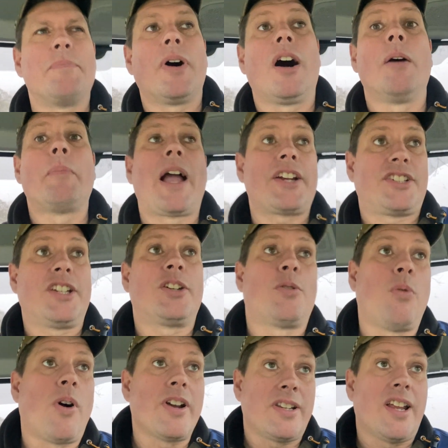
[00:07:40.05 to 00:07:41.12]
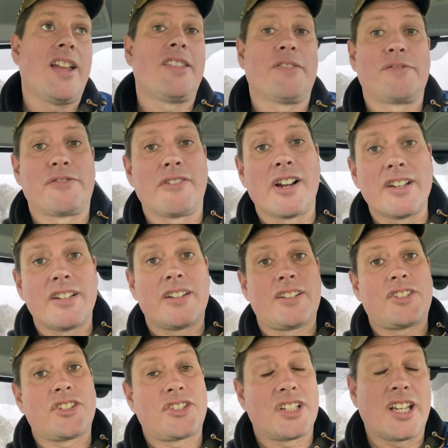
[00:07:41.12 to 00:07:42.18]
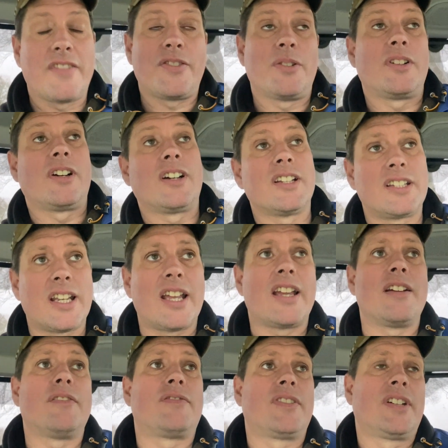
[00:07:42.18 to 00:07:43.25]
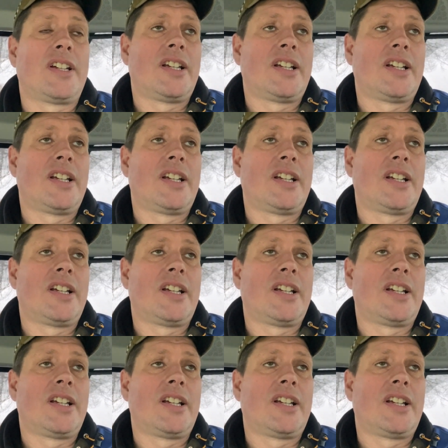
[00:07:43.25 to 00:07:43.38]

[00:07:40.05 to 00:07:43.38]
but I'm actually quite near the front, just to give you an idea of